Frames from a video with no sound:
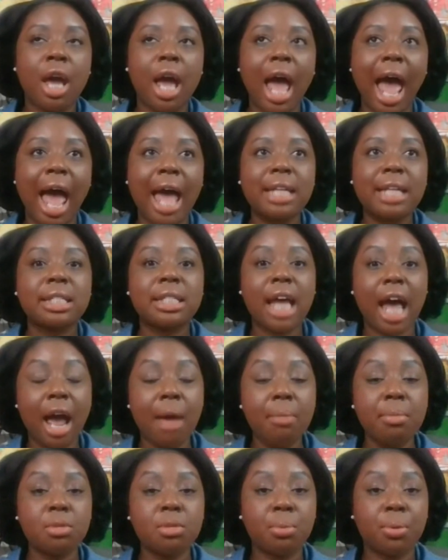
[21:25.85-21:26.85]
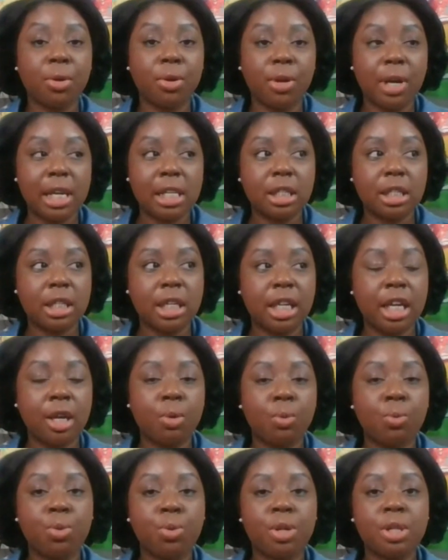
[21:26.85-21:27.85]
as time is
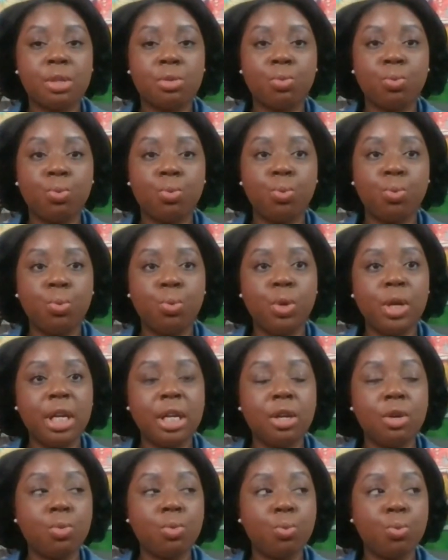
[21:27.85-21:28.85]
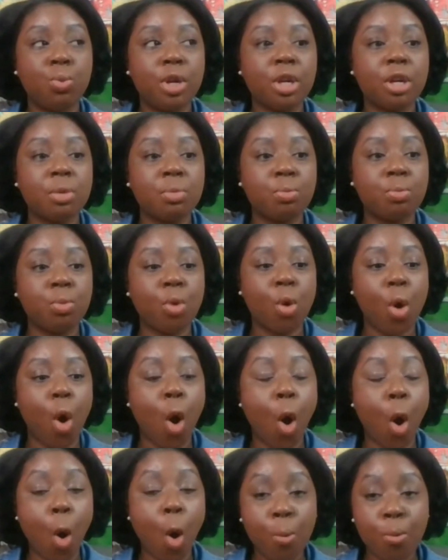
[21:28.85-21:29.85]
progressing, we're
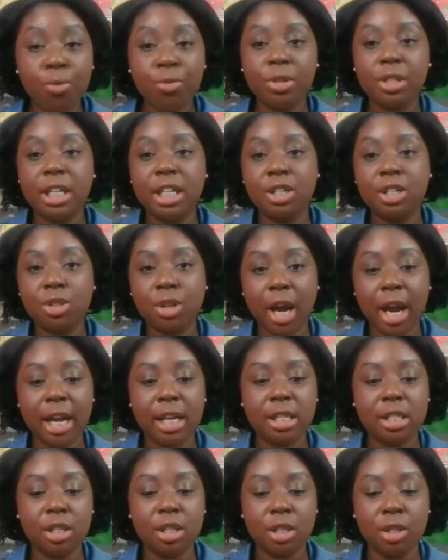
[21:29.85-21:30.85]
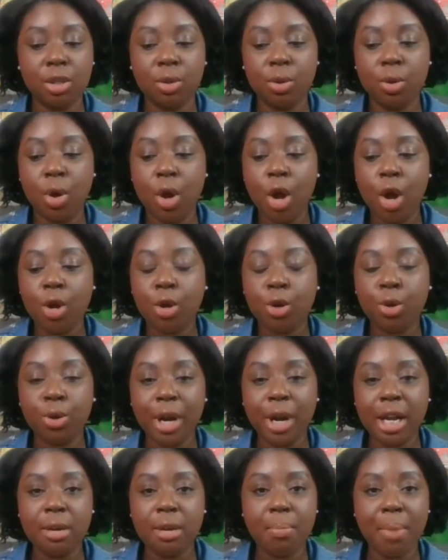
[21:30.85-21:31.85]
hopefully trying to
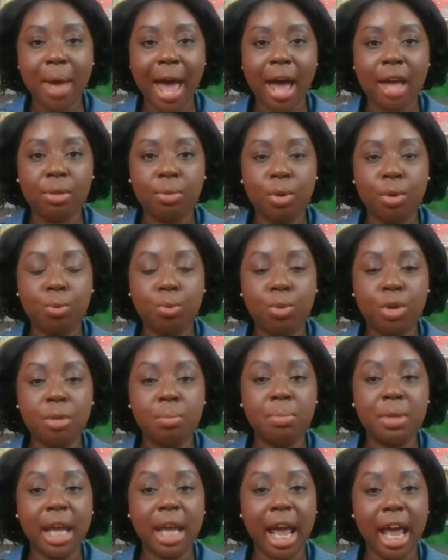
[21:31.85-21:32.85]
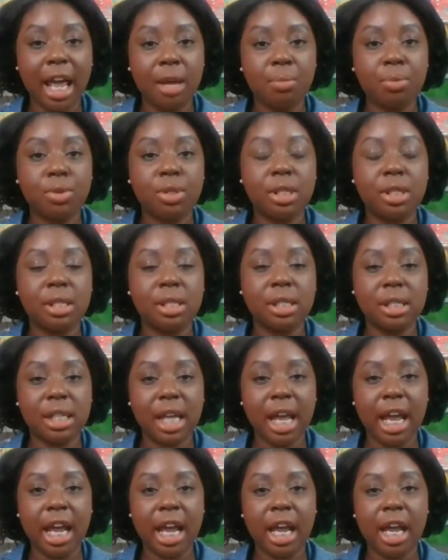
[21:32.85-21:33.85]
create a path where we'll be able to
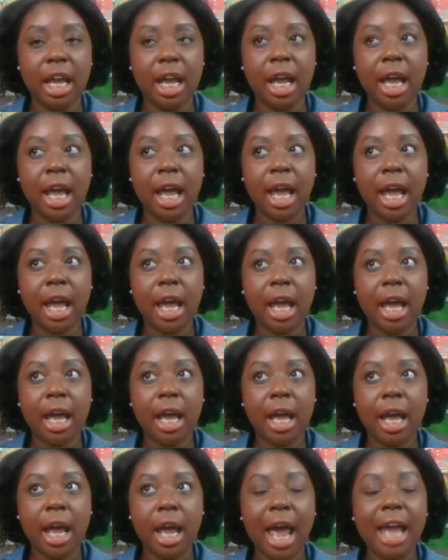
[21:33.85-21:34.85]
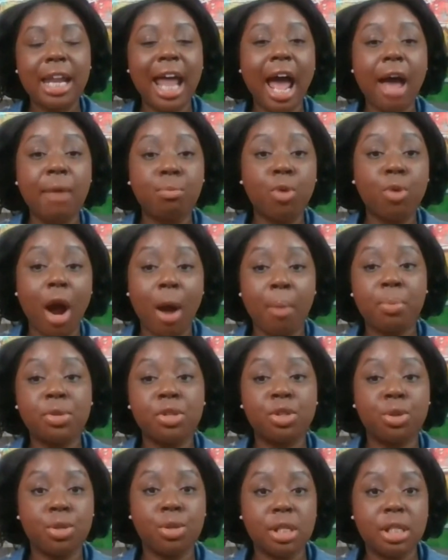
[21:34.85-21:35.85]
say and have more
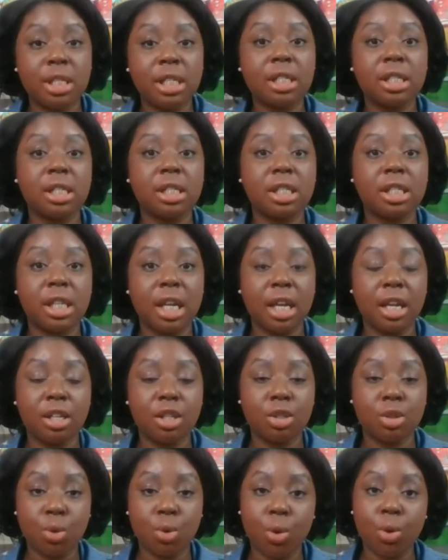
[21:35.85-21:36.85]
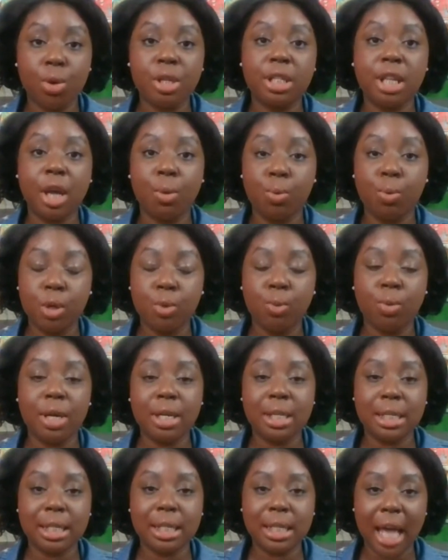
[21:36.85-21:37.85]
opportunities to say stories that we
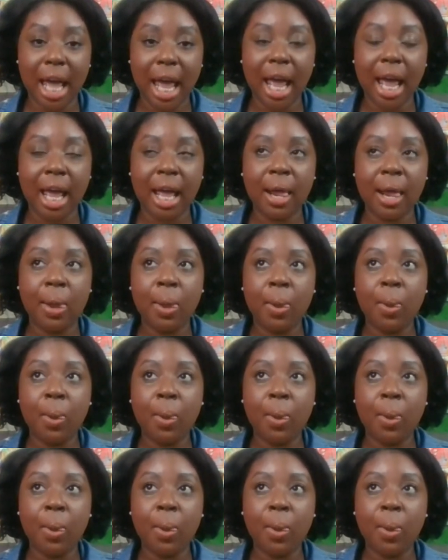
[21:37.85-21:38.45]
want to see.